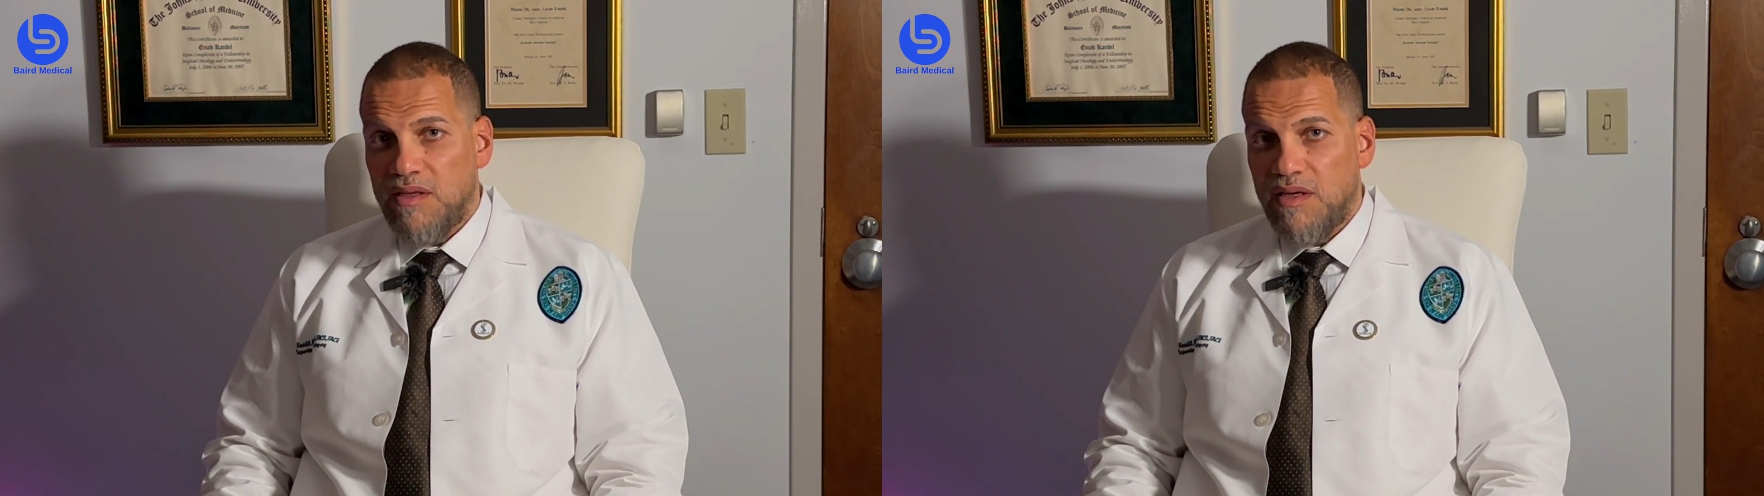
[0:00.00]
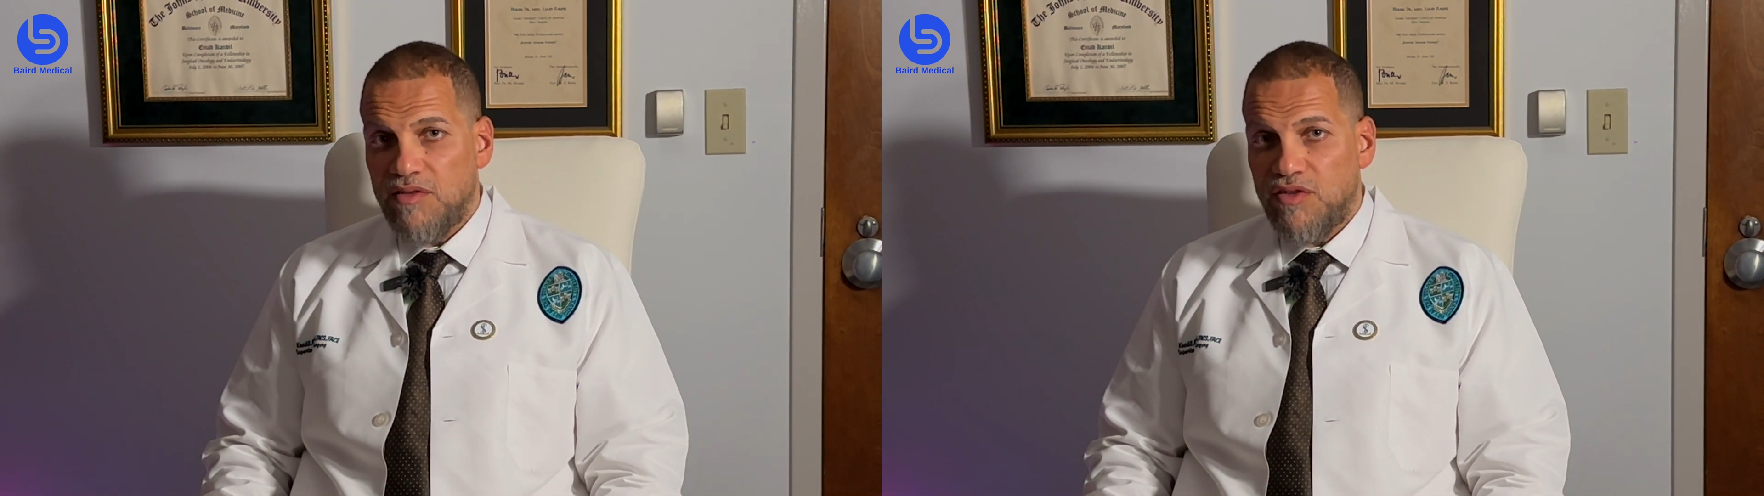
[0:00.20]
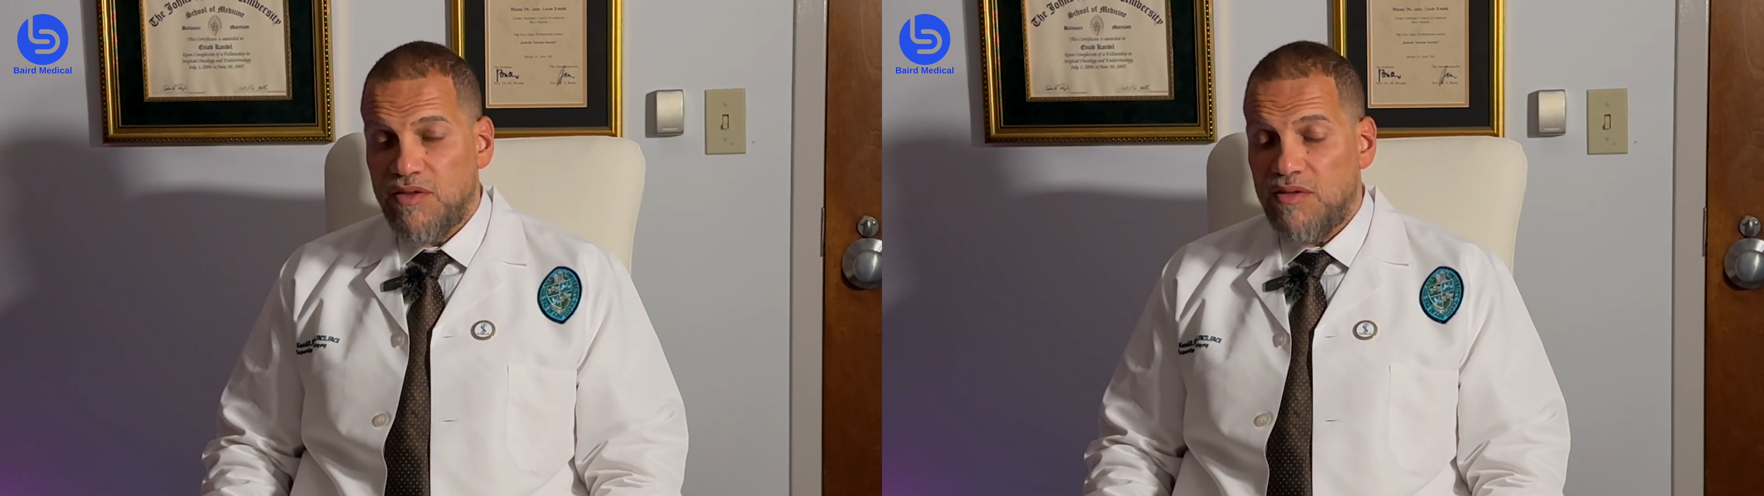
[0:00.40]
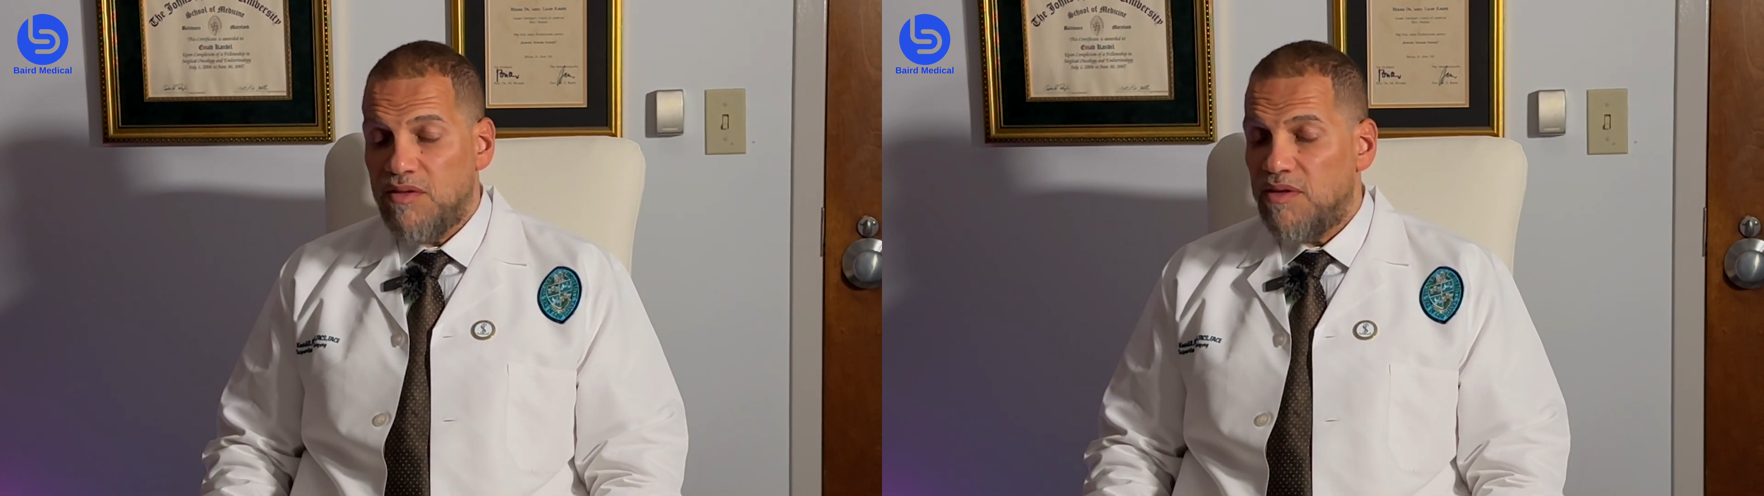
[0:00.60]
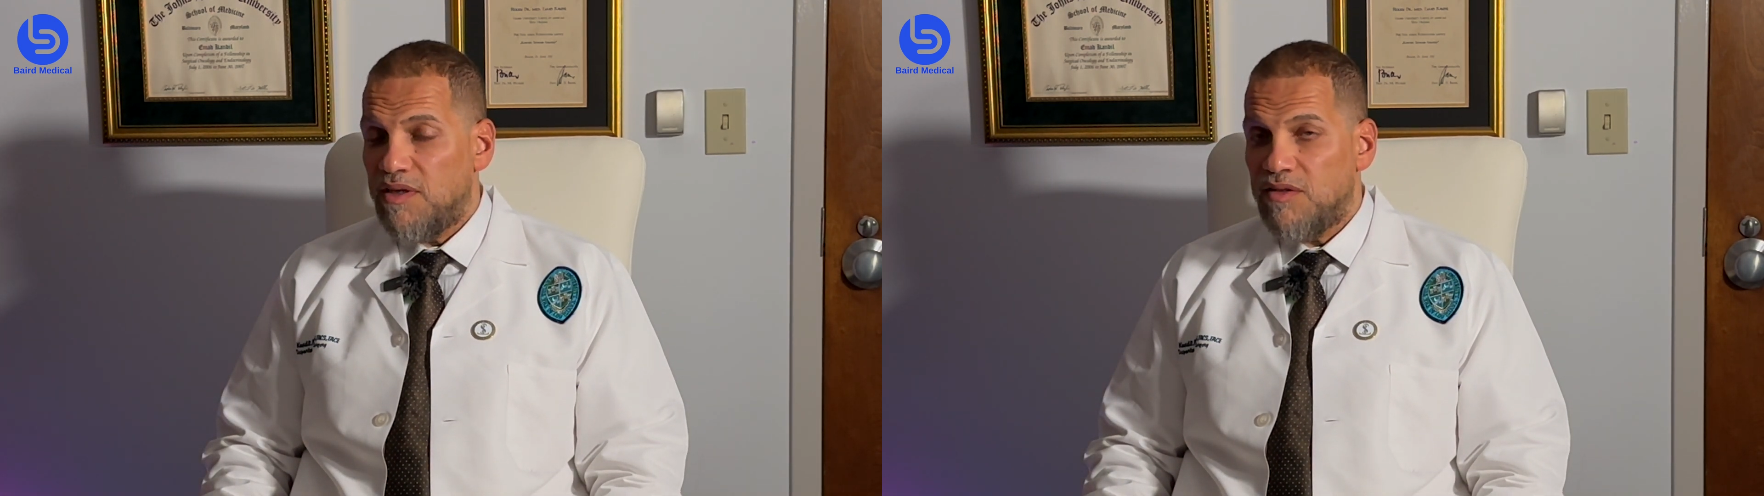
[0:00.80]
and she
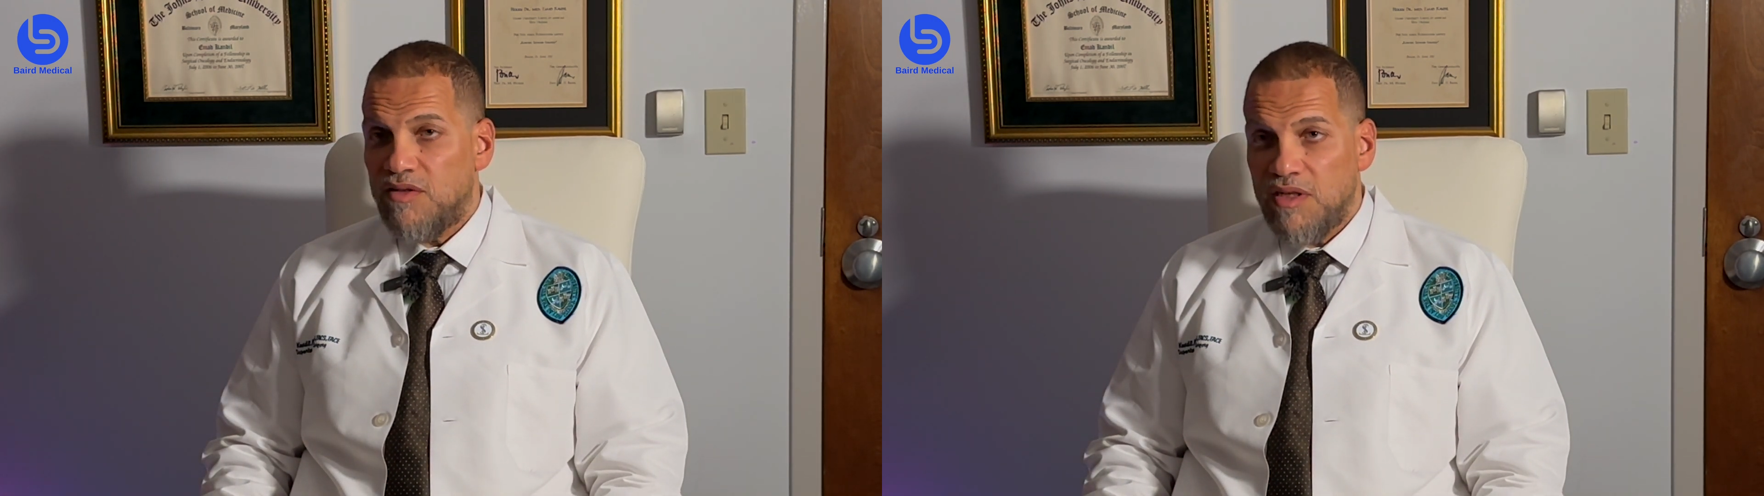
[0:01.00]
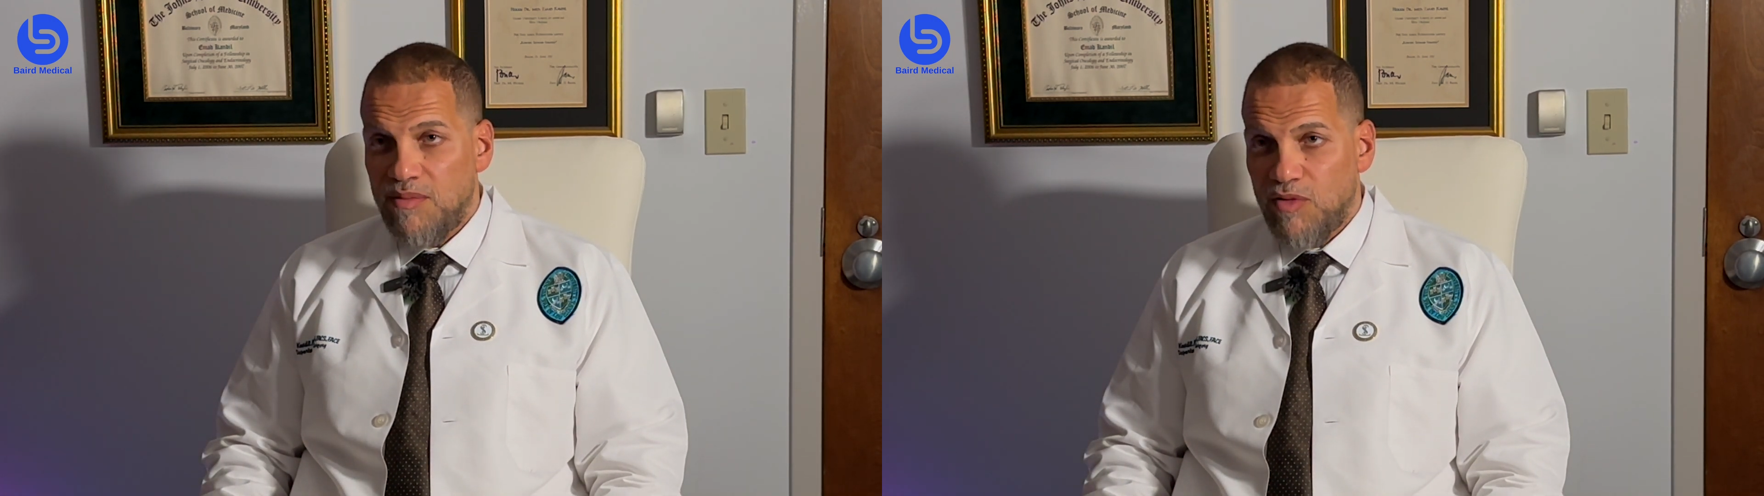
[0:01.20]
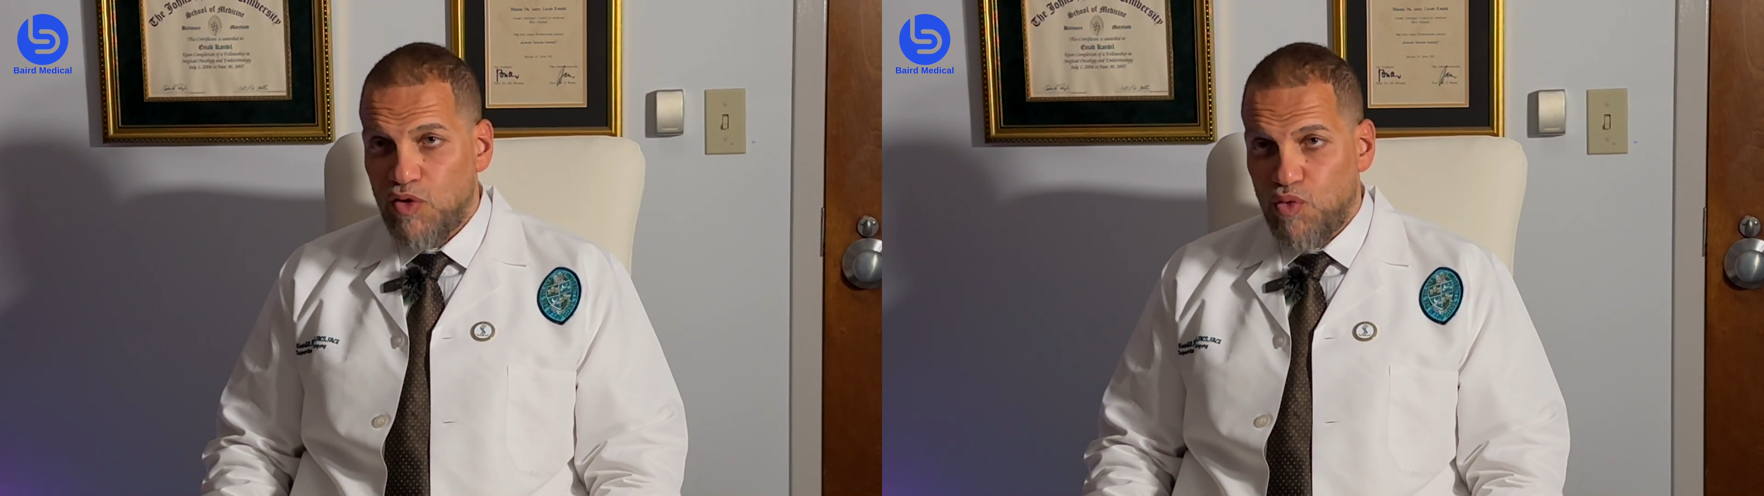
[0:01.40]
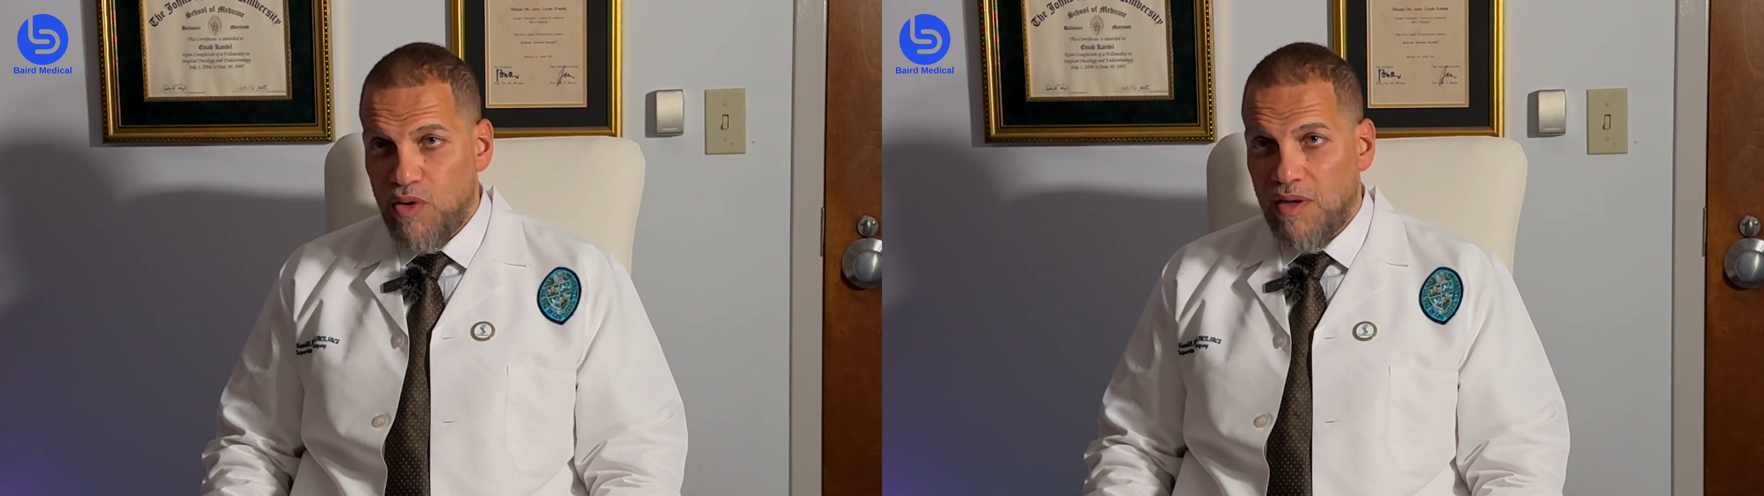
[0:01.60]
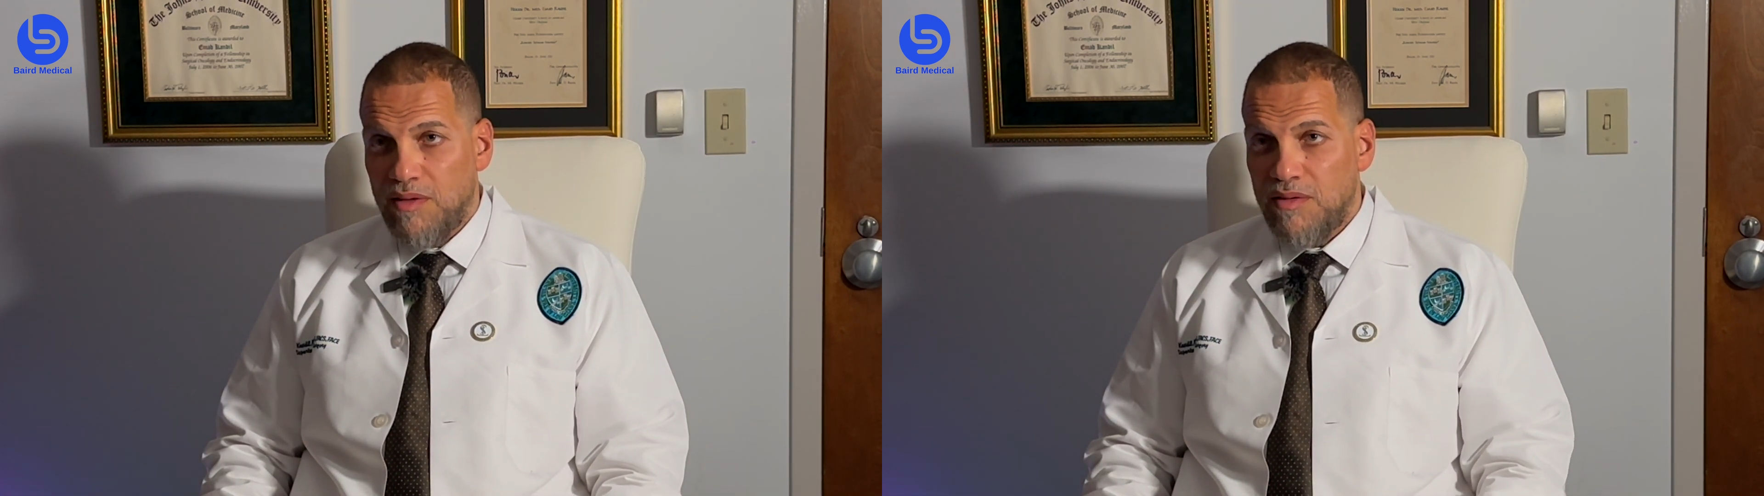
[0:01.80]
did extremely
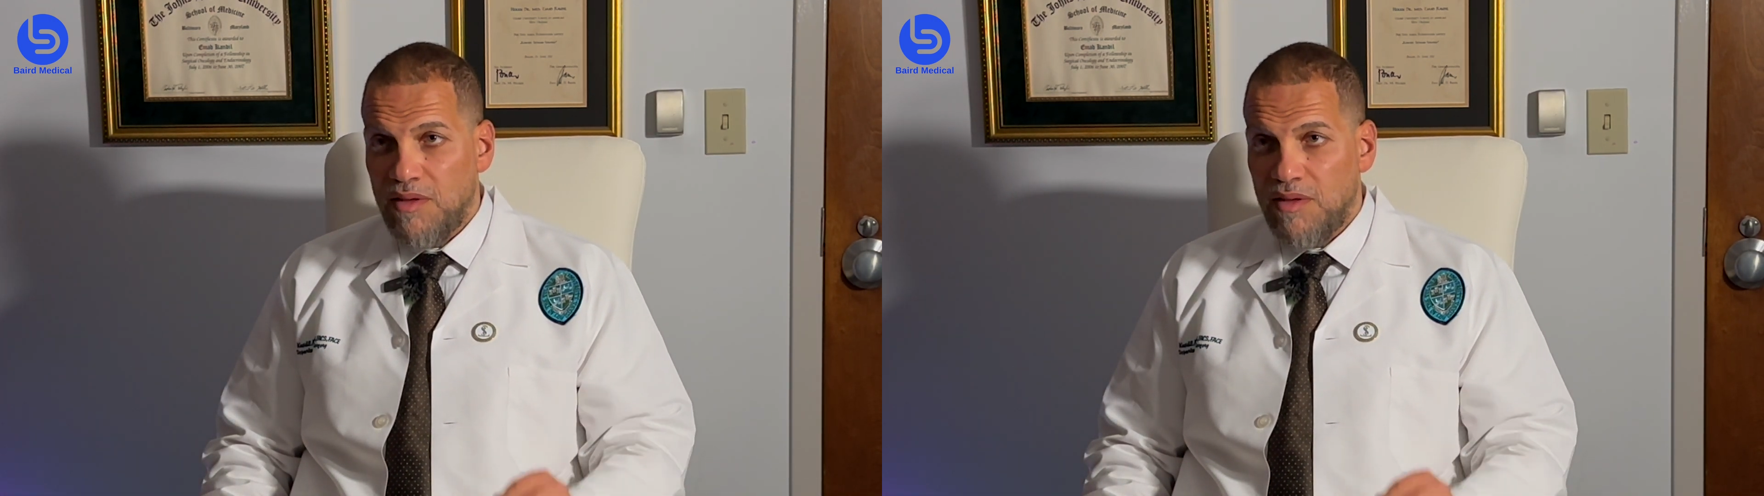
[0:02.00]
well